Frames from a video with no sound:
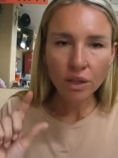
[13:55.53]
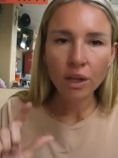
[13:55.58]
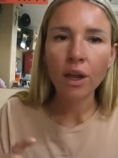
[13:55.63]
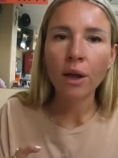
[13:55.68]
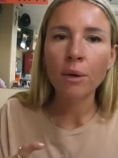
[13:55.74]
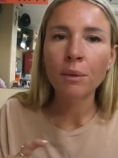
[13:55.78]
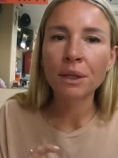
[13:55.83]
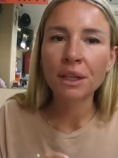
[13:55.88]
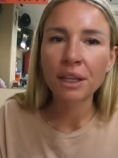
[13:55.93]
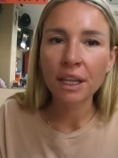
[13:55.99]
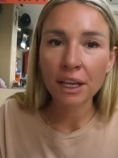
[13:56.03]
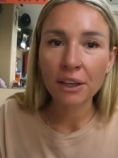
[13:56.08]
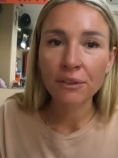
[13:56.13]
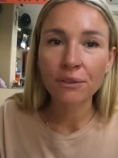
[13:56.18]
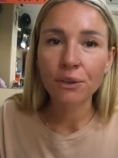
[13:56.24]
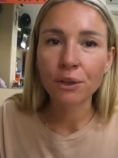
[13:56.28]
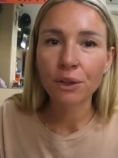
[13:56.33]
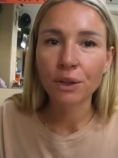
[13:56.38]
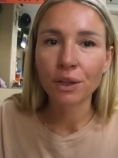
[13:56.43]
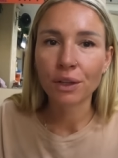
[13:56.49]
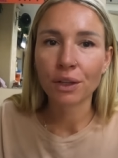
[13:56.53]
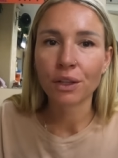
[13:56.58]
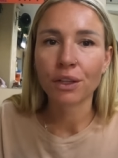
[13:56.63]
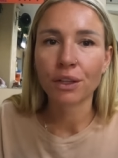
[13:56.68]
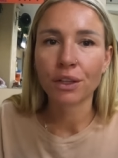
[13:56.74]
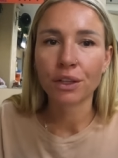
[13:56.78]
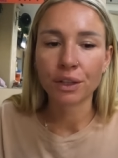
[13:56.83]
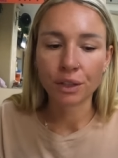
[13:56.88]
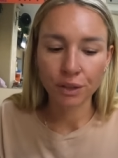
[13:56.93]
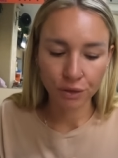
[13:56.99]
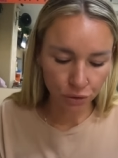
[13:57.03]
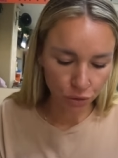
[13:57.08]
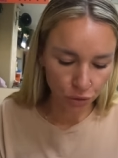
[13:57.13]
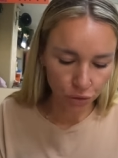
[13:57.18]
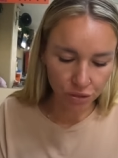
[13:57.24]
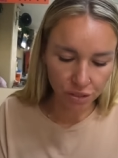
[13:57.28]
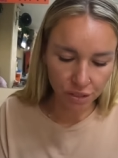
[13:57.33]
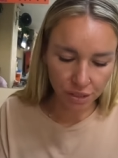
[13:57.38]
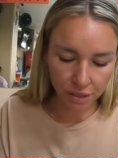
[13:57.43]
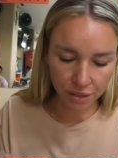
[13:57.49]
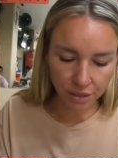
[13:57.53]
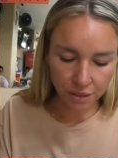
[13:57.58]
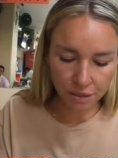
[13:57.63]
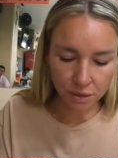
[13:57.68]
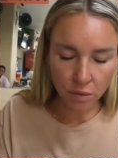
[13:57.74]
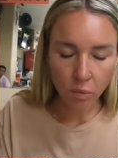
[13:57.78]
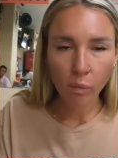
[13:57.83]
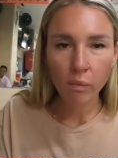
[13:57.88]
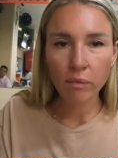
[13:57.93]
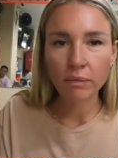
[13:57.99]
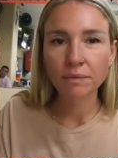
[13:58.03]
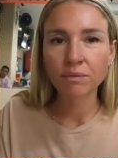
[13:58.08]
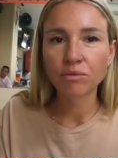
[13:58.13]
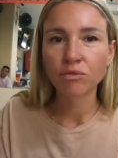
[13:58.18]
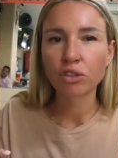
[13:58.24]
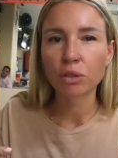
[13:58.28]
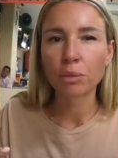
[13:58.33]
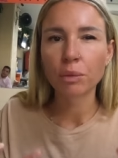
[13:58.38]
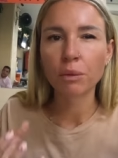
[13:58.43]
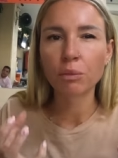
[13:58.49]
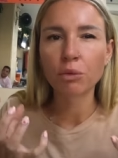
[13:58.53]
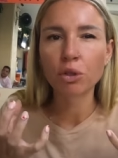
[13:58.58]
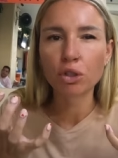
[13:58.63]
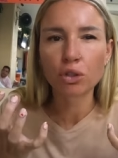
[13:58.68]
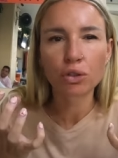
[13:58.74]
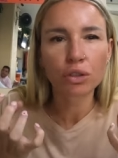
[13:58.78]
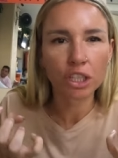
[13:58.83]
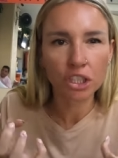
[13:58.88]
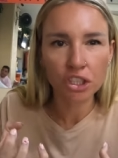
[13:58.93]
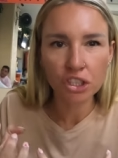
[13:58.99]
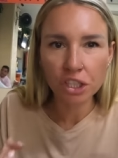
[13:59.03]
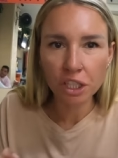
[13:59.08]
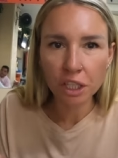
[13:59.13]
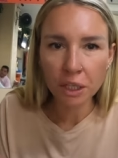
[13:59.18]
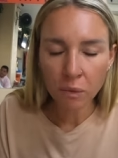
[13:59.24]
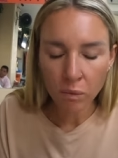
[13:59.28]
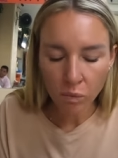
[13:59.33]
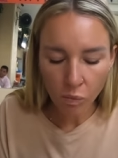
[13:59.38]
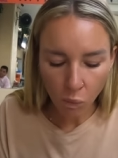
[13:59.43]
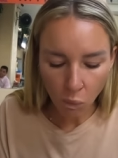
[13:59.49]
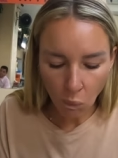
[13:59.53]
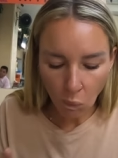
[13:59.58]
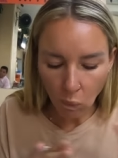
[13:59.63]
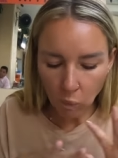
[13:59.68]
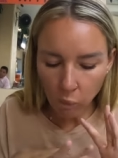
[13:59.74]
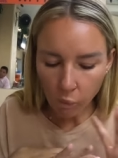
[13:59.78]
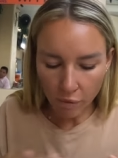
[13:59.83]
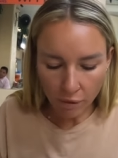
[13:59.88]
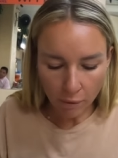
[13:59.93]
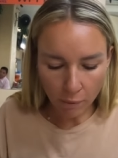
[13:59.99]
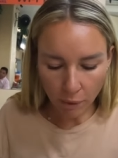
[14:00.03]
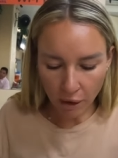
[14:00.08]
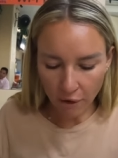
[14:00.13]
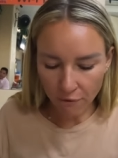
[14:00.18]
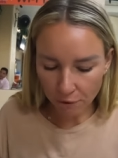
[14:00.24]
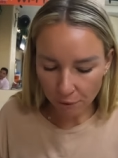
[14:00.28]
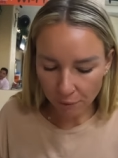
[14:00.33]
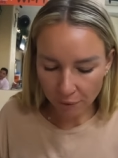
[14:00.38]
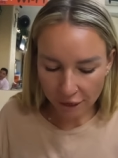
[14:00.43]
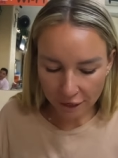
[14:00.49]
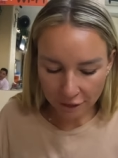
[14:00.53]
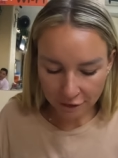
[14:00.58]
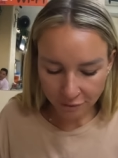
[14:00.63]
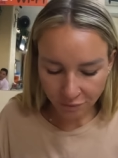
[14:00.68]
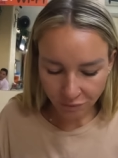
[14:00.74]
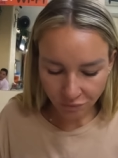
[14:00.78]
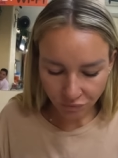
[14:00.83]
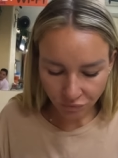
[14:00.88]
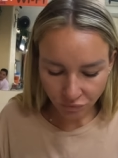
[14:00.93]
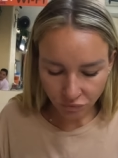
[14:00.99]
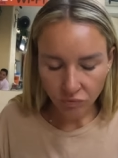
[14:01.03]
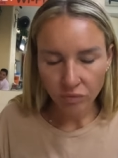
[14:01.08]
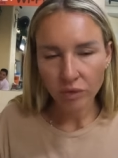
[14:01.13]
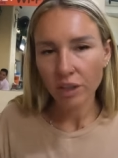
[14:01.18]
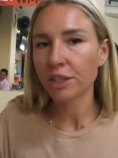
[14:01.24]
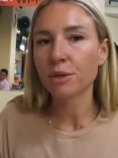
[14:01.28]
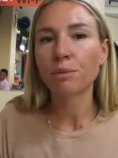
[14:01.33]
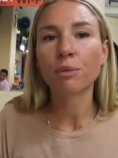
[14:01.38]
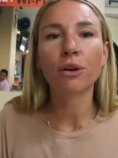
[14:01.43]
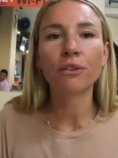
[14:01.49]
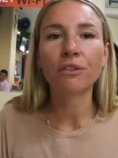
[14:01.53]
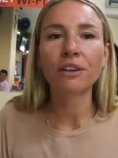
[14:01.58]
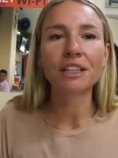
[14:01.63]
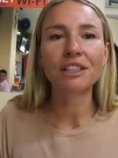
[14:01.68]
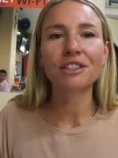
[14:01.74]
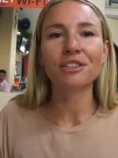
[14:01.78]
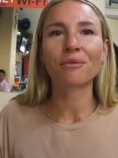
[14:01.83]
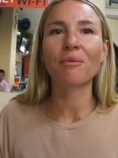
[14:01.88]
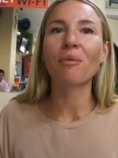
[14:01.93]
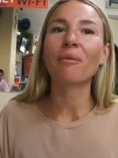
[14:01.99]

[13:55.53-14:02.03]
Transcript: I would like for the tortillas to be more crunchy. Apart from that, it's perfect.